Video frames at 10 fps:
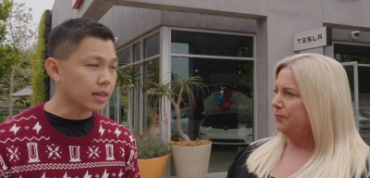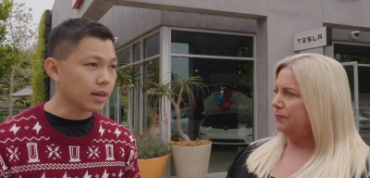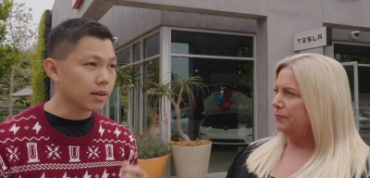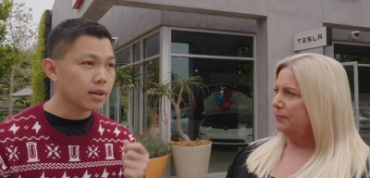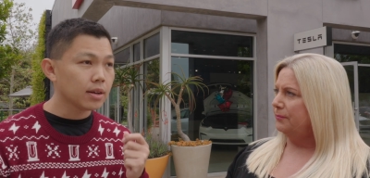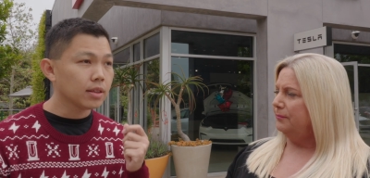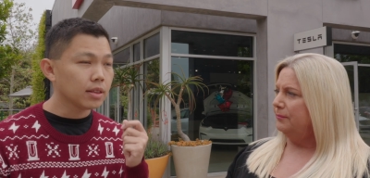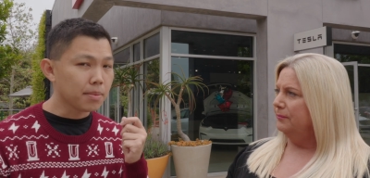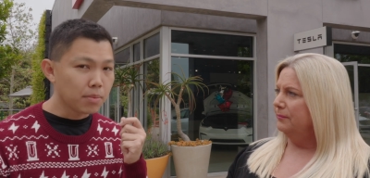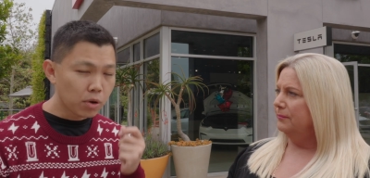Speaker 1: that are
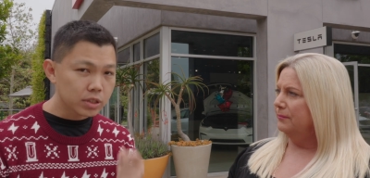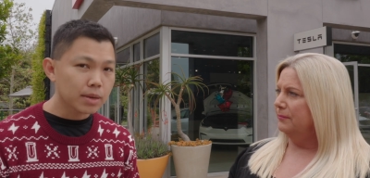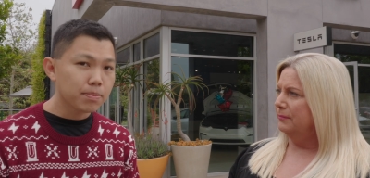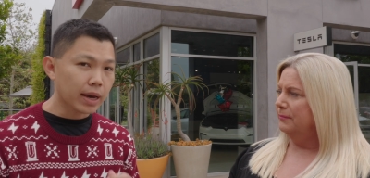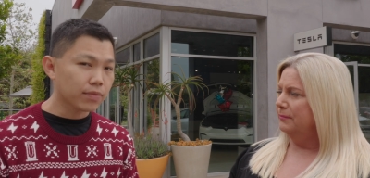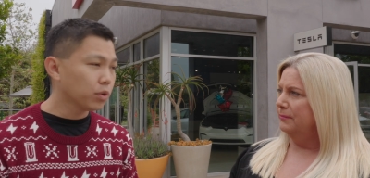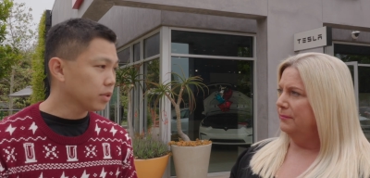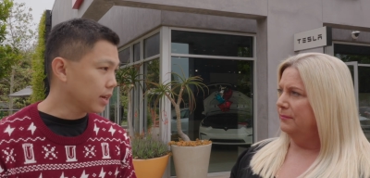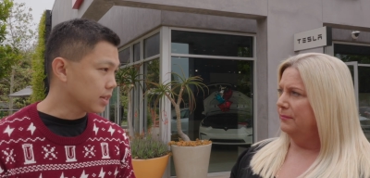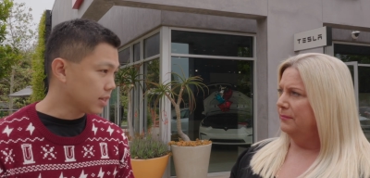the most
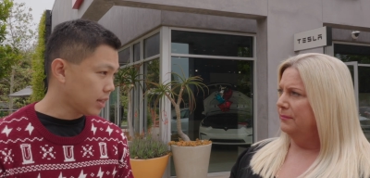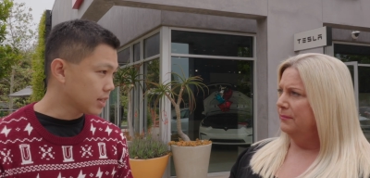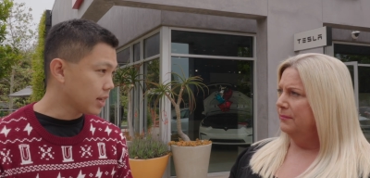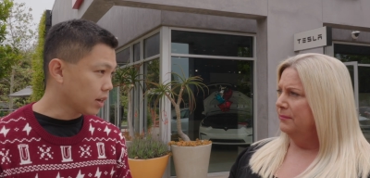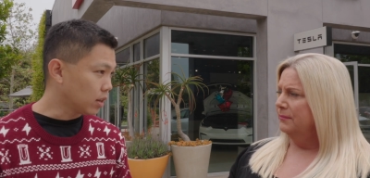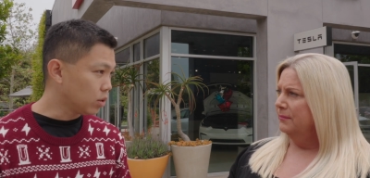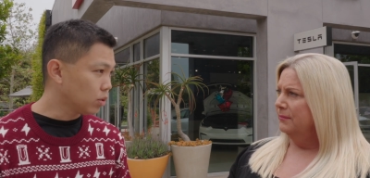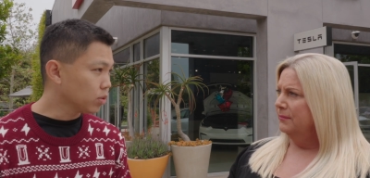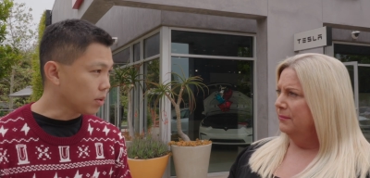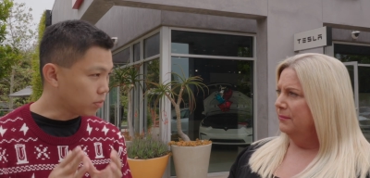impactful things Tesla can
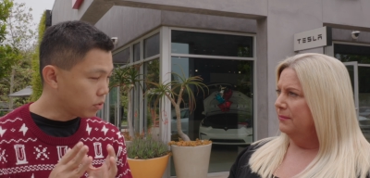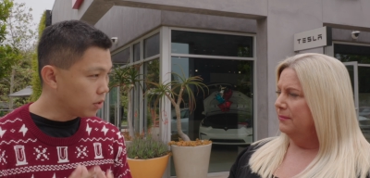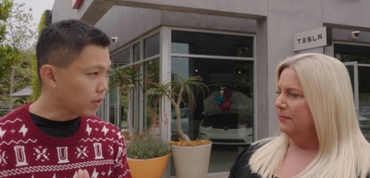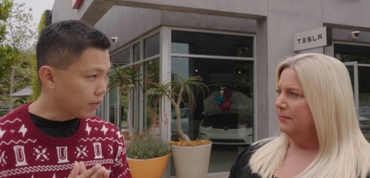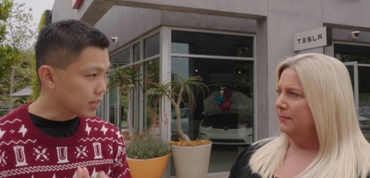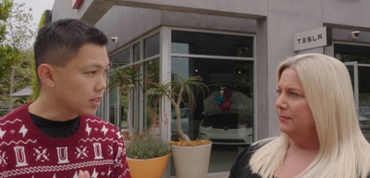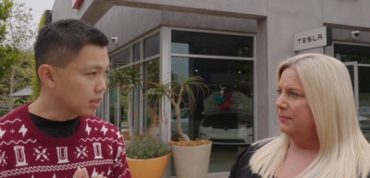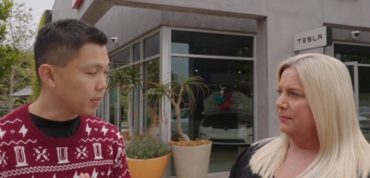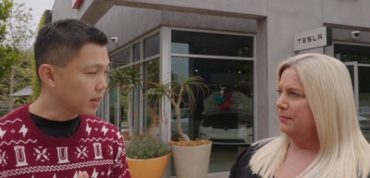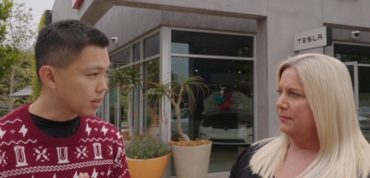do to improve
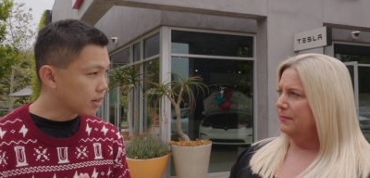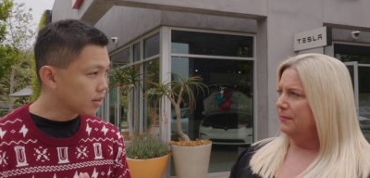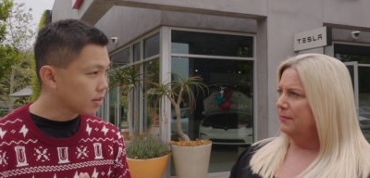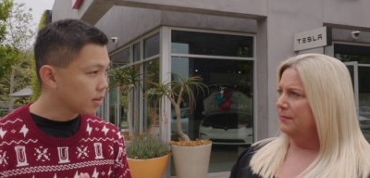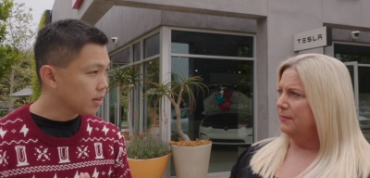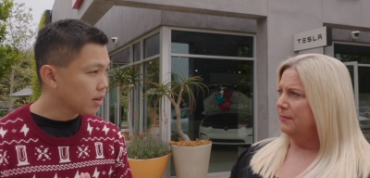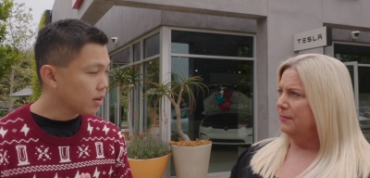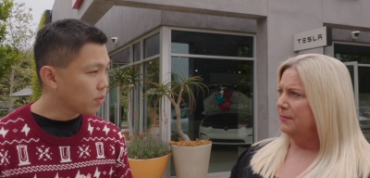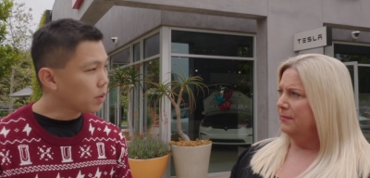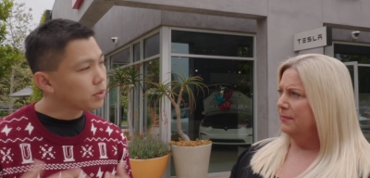FSD beta,
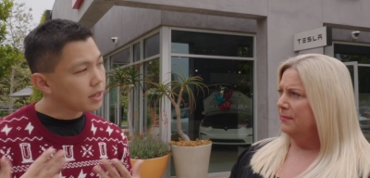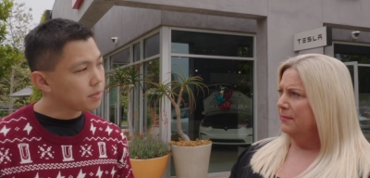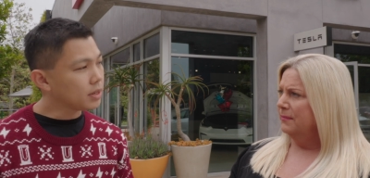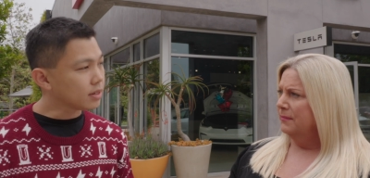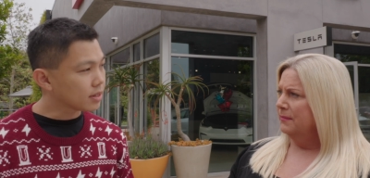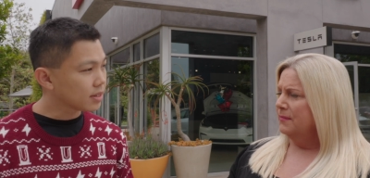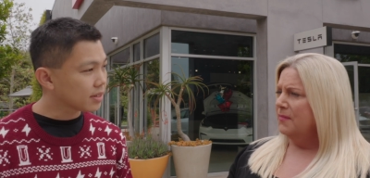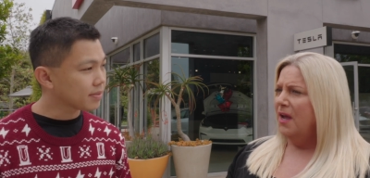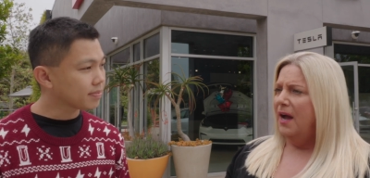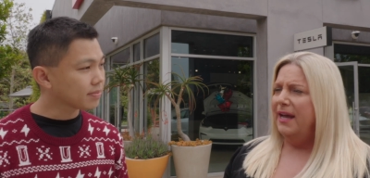what would they be?
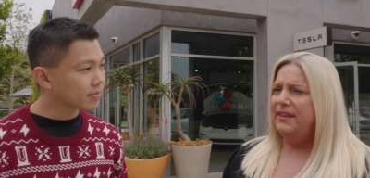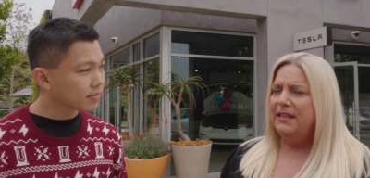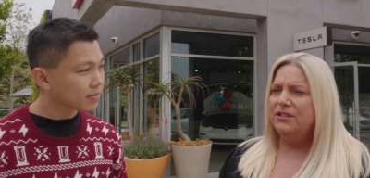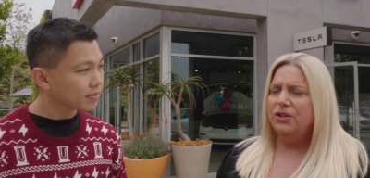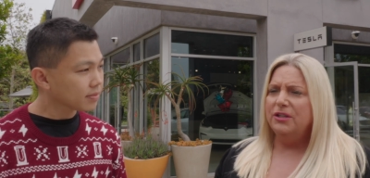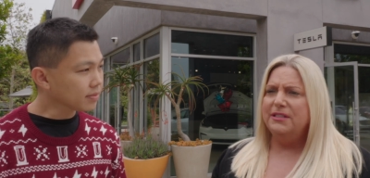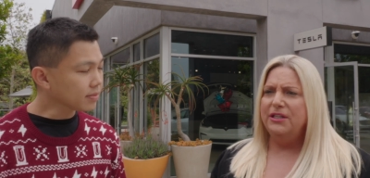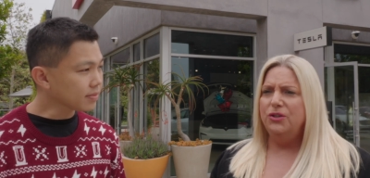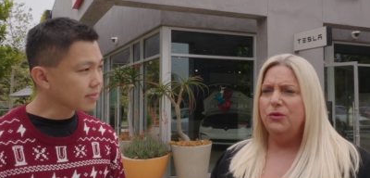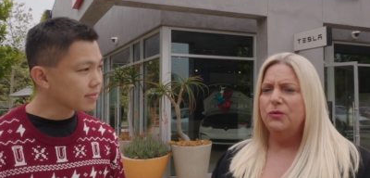
Speaker 2: I think to
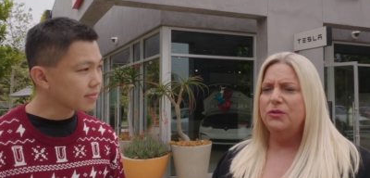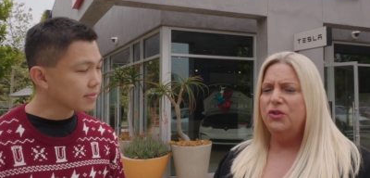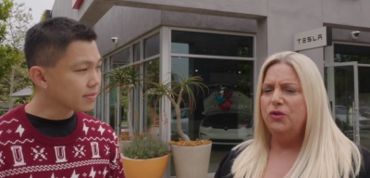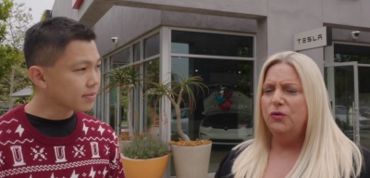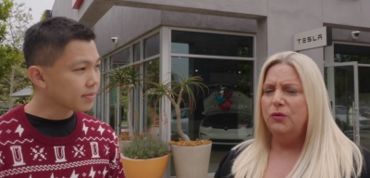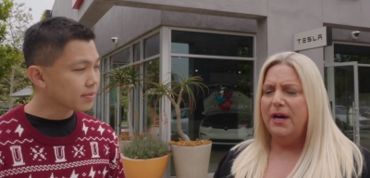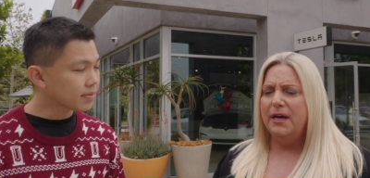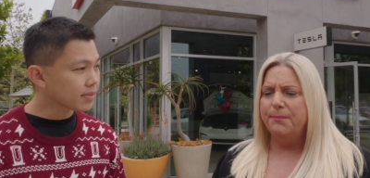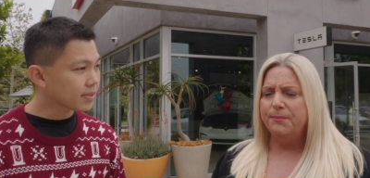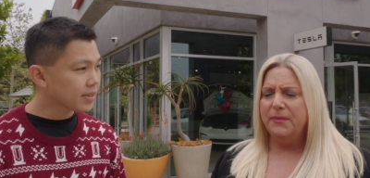continue to
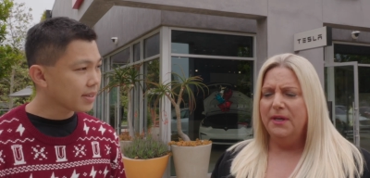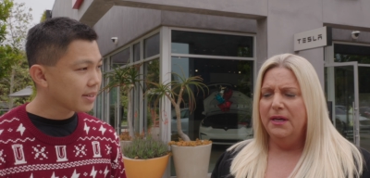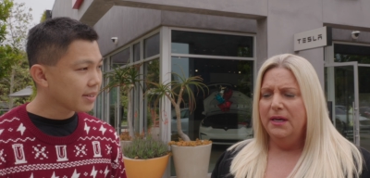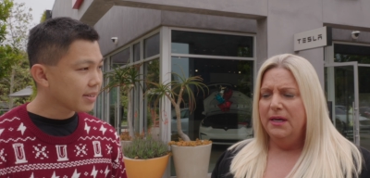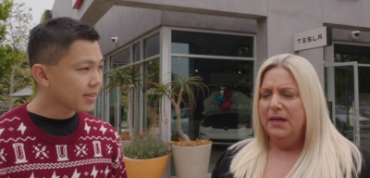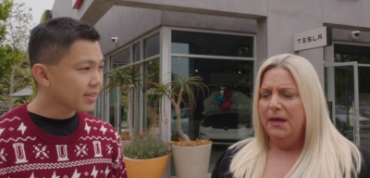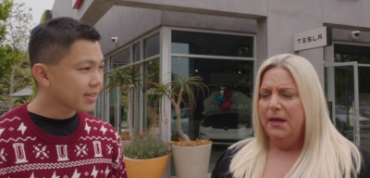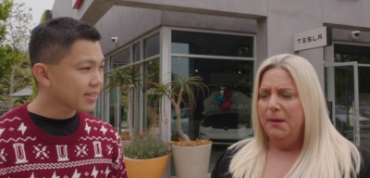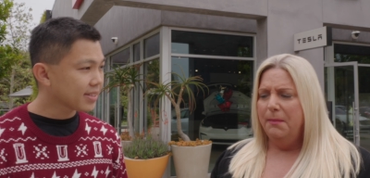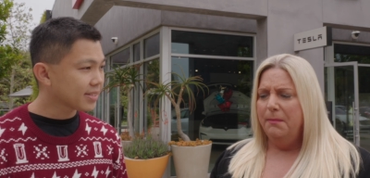um,
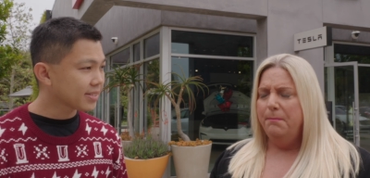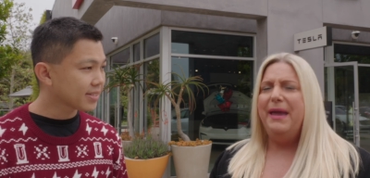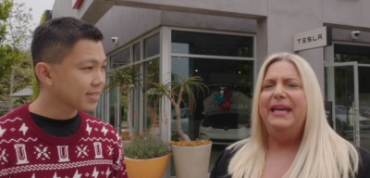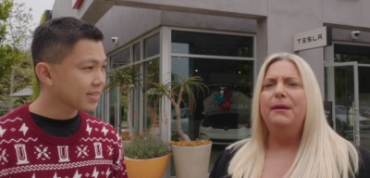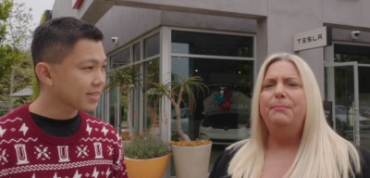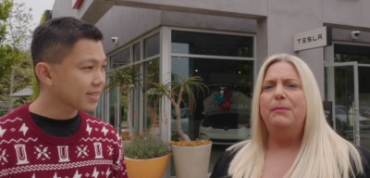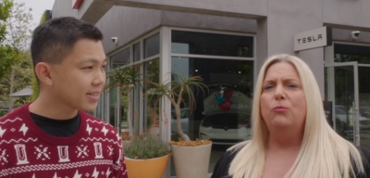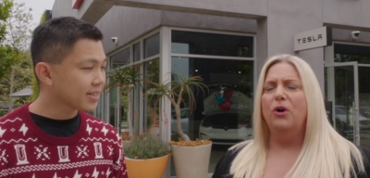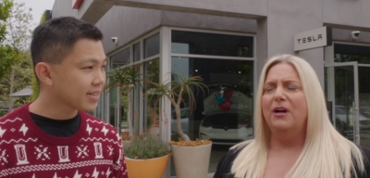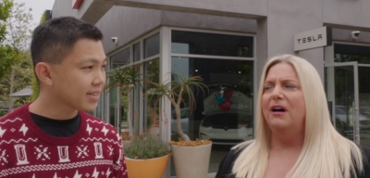make it be
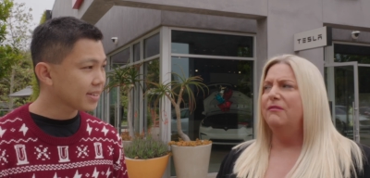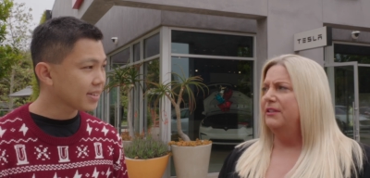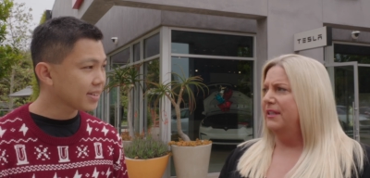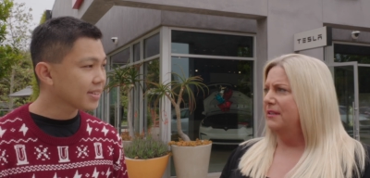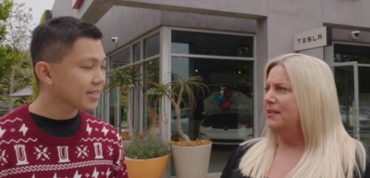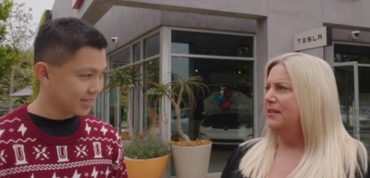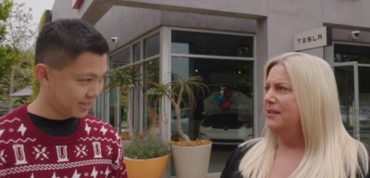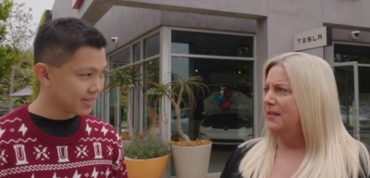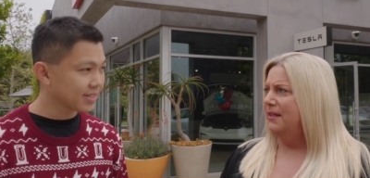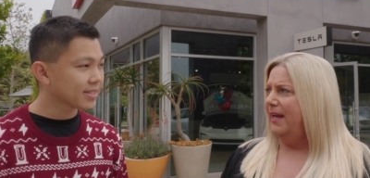more confident
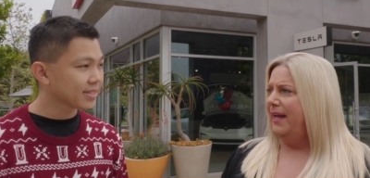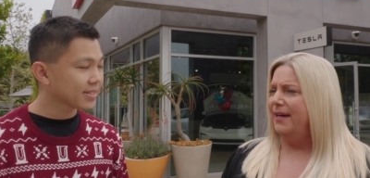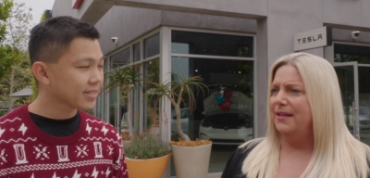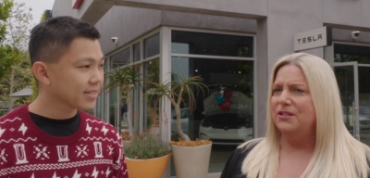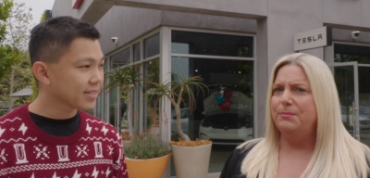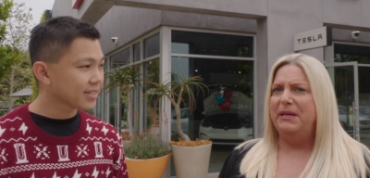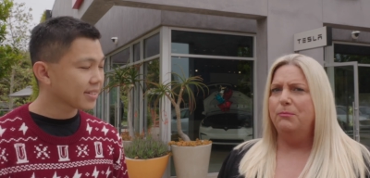and be